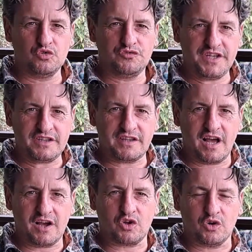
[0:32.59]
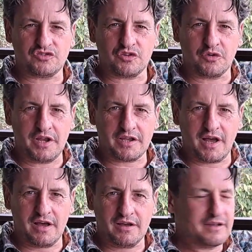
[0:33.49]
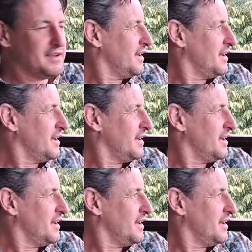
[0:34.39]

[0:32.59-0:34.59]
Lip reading: Uvita, Costa Rica.